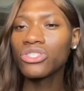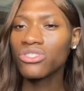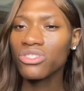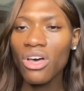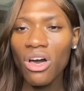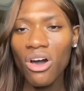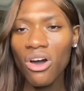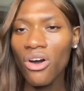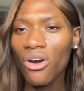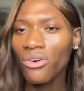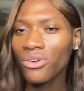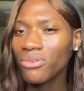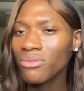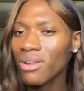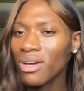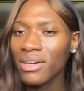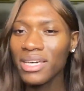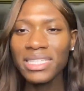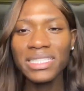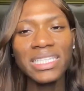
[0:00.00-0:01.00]
So, you
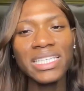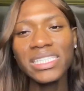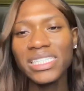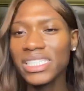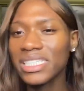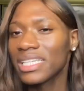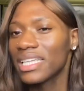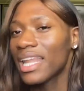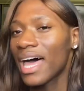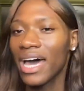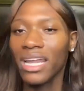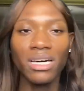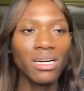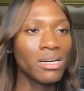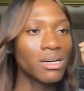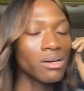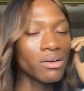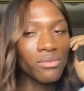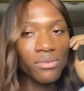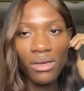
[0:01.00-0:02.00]
know, it's, it's just a lot
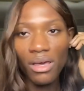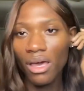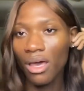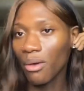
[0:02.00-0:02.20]
of,